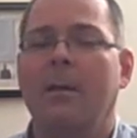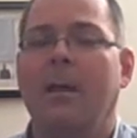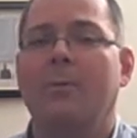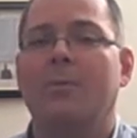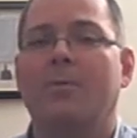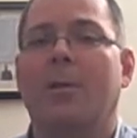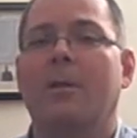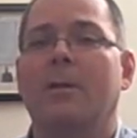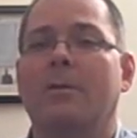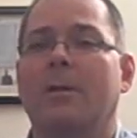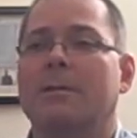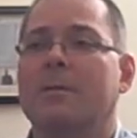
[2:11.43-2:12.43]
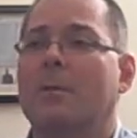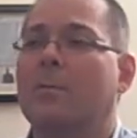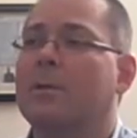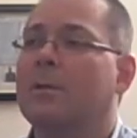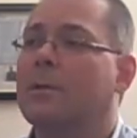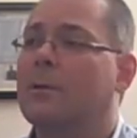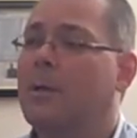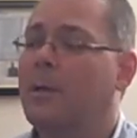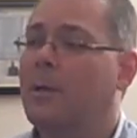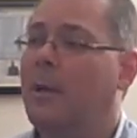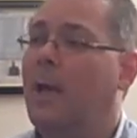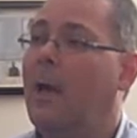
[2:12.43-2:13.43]
I would rather look at someone
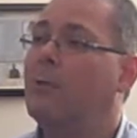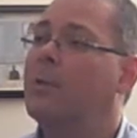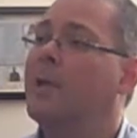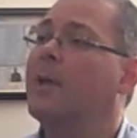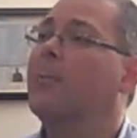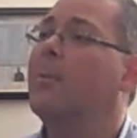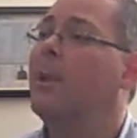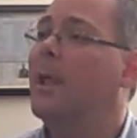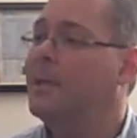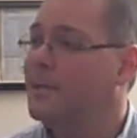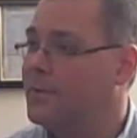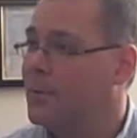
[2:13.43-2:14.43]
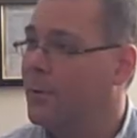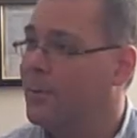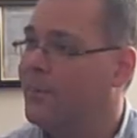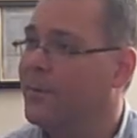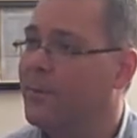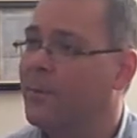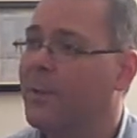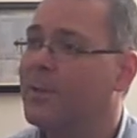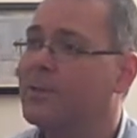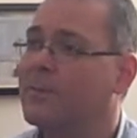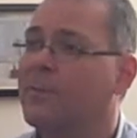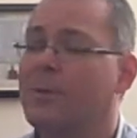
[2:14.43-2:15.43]
how they apply this
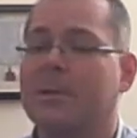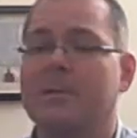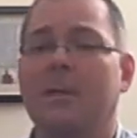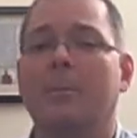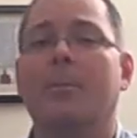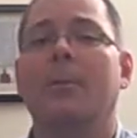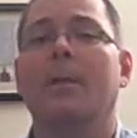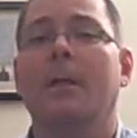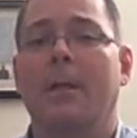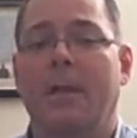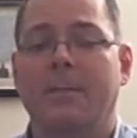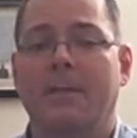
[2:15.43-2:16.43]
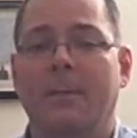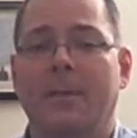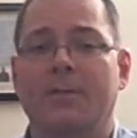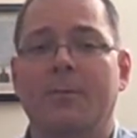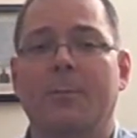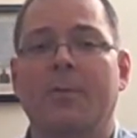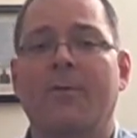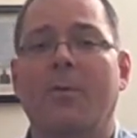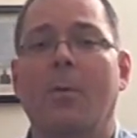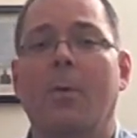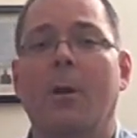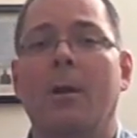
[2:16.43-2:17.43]
configuration. For example, as I mentioned
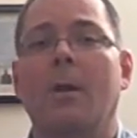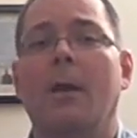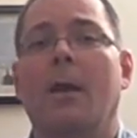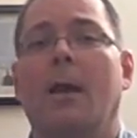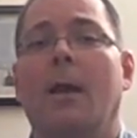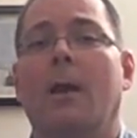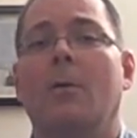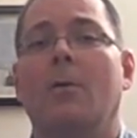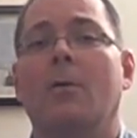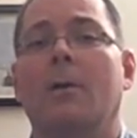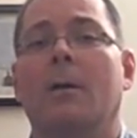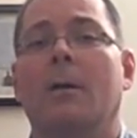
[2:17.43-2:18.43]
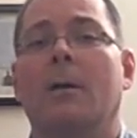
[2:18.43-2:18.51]
before, how